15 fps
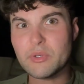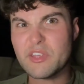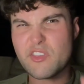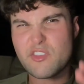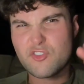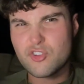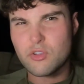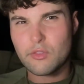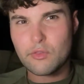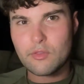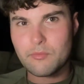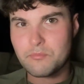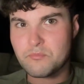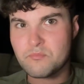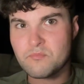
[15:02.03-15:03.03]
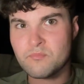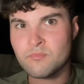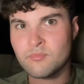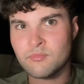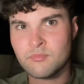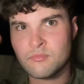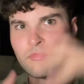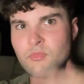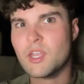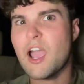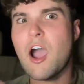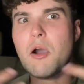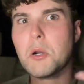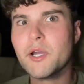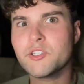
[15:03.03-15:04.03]
It's just
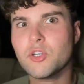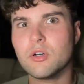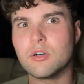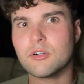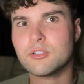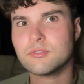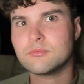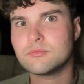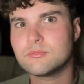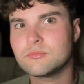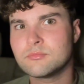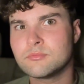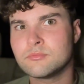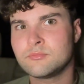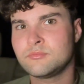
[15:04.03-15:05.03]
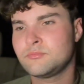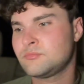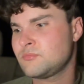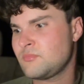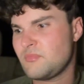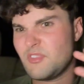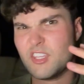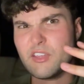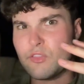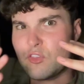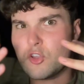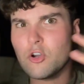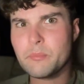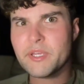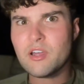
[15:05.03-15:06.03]
how I talk. It's
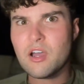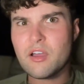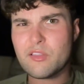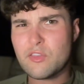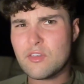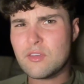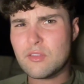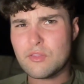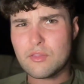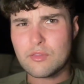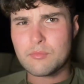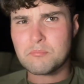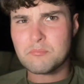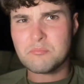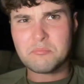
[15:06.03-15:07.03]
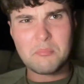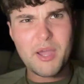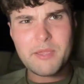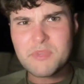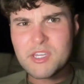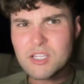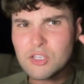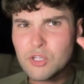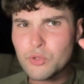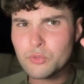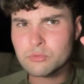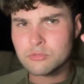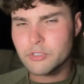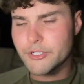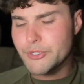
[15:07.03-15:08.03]
going to be nonsense. It might be a little
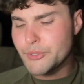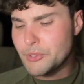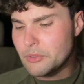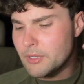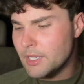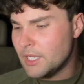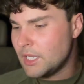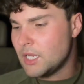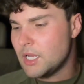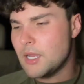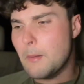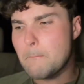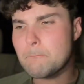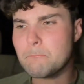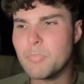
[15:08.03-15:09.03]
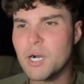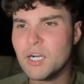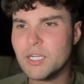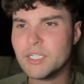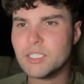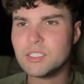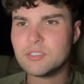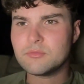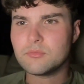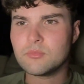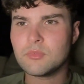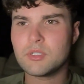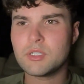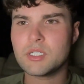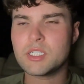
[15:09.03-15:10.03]
rude, but
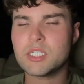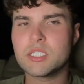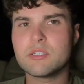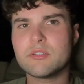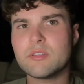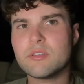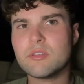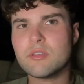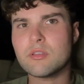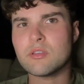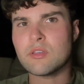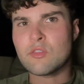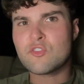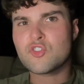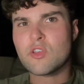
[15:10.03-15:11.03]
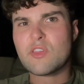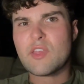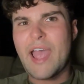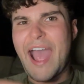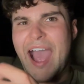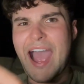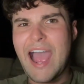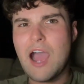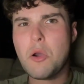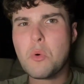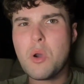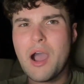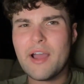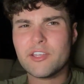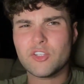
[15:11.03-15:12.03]
it's just how
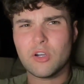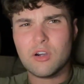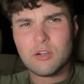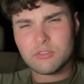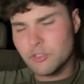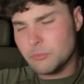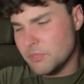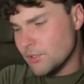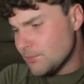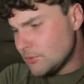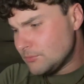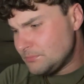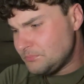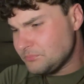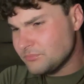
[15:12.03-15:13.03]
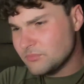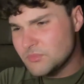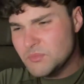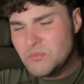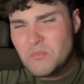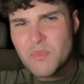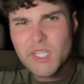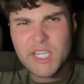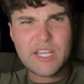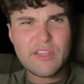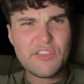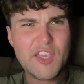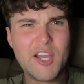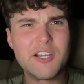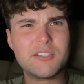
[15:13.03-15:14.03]
I talk to people. And it's
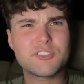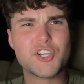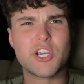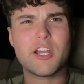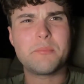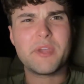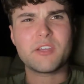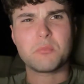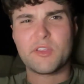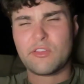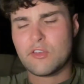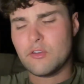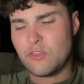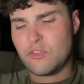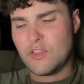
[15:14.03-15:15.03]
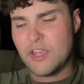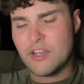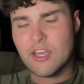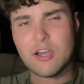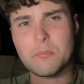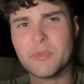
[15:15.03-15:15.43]
how I try to make myself stand out.